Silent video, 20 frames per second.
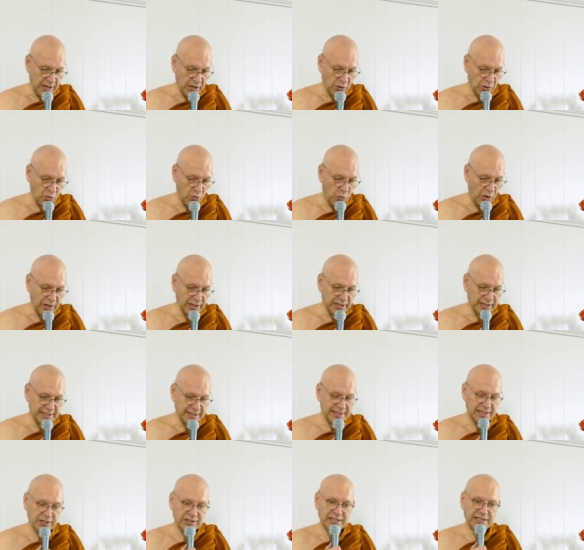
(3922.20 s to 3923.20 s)

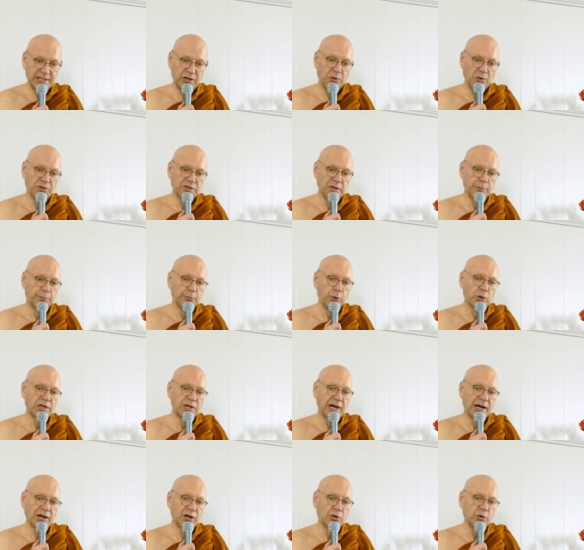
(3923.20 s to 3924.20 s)
qualities. These are called the
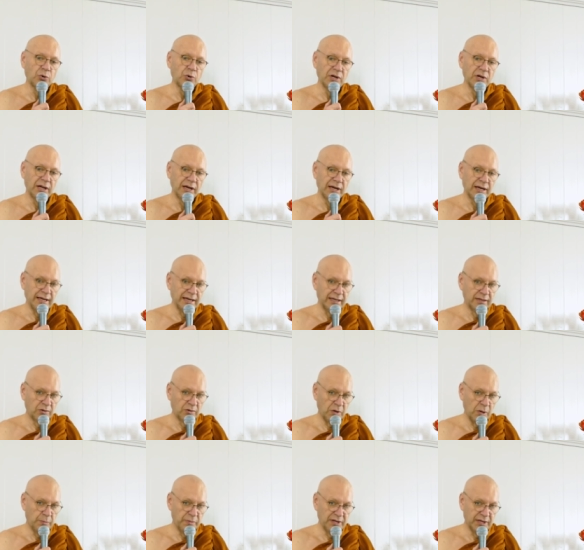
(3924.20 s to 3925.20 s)
Buddha guna in the
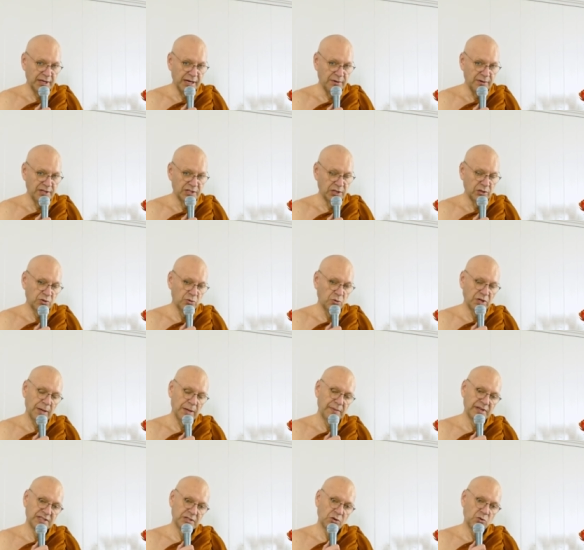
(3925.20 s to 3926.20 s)
commentaries. And
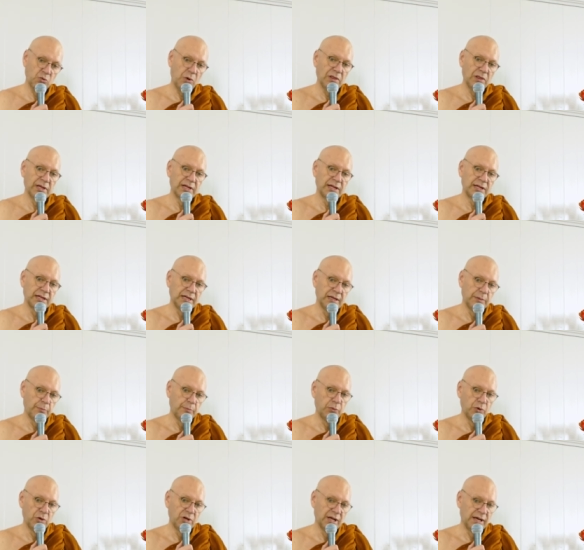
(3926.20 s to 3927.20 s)
guna means the quality.
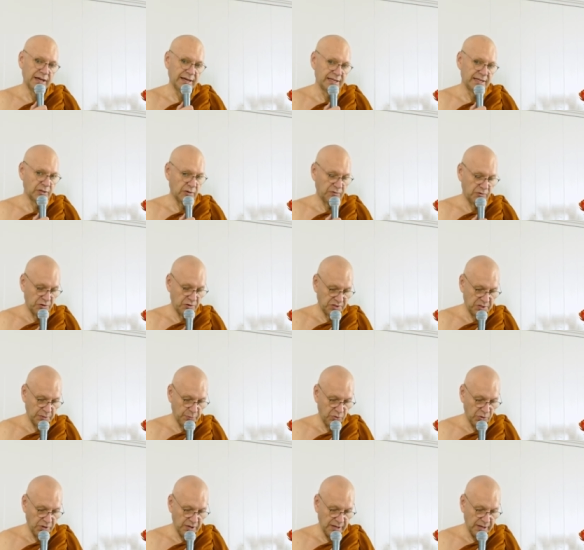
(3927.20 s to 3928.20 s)
Buddha is, of course, the
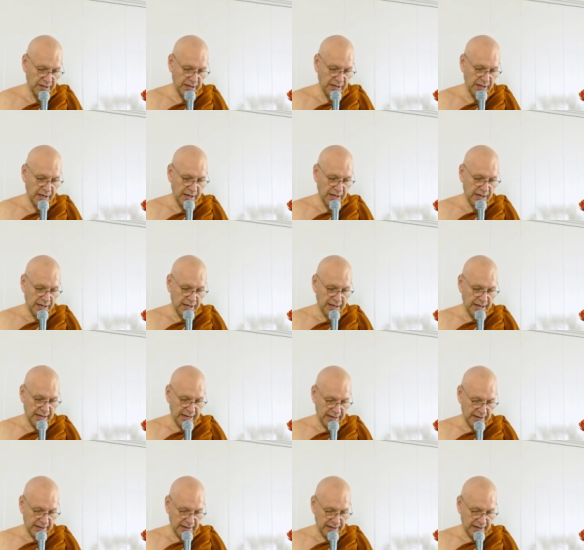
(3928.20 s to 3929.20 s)
Buddha.
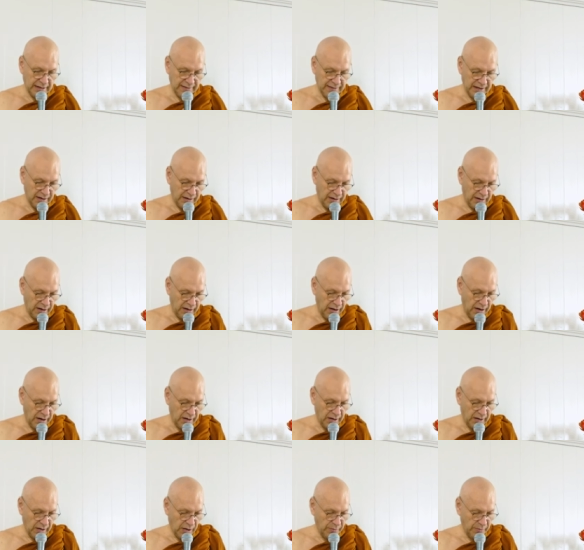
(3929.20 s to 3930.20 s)
And uh, there
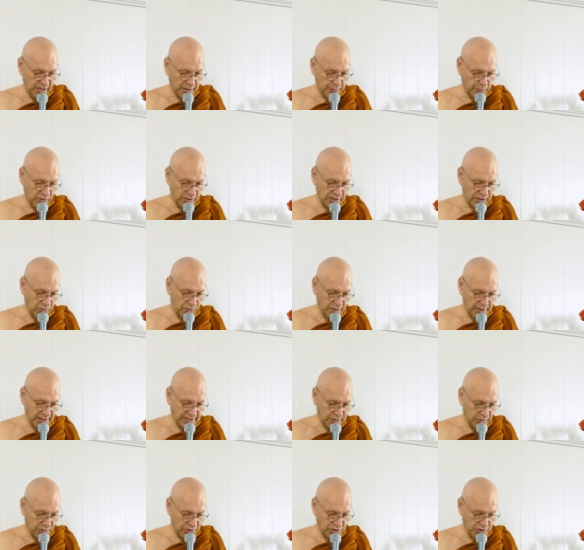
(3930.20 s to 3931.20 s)
are how many Buddha
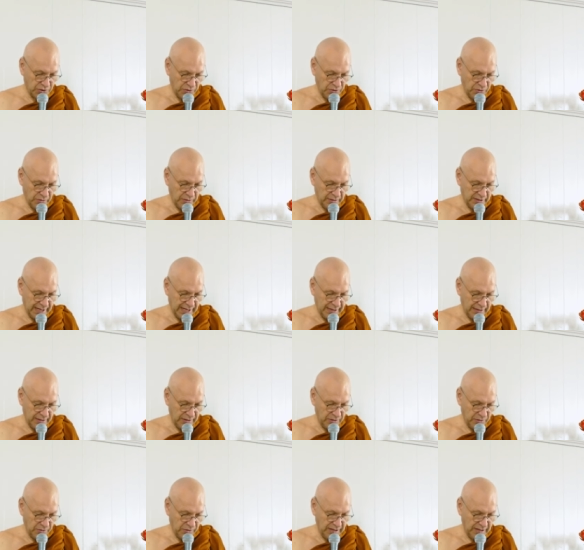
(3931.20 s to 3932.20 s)
gunas? I'm not sure,
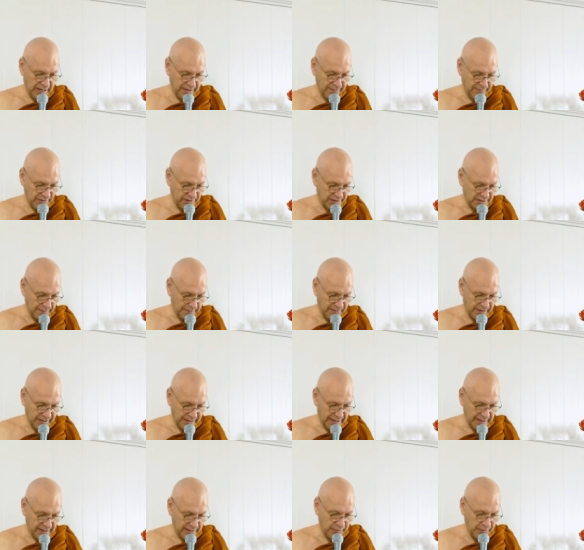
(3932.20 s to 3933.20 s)
10 or 11 or something
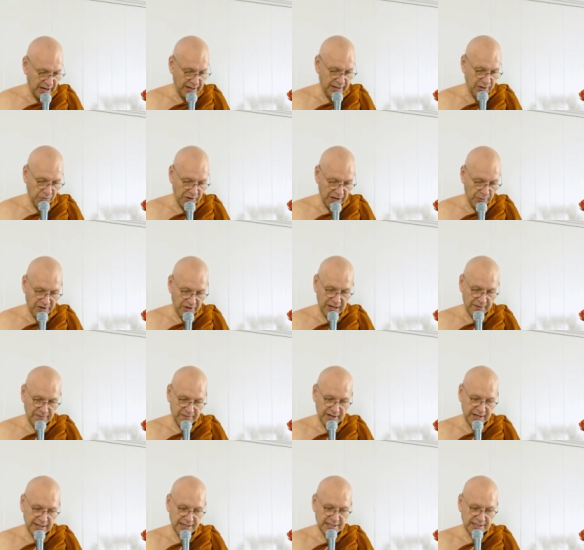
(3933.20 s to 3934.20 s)
like that. But anyway,
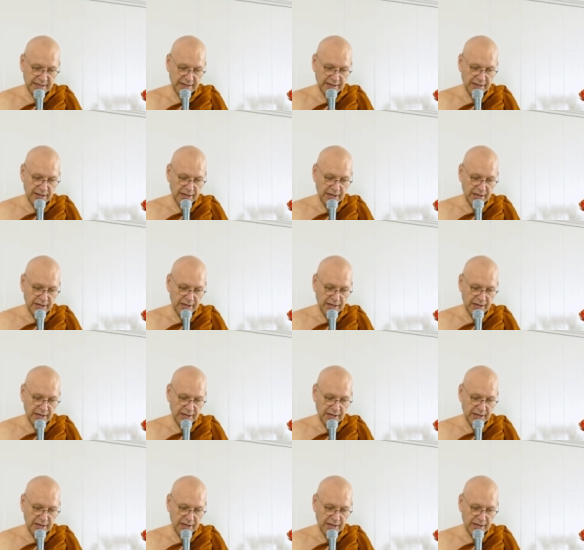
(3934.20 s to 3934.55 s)
whatever it is. Uh,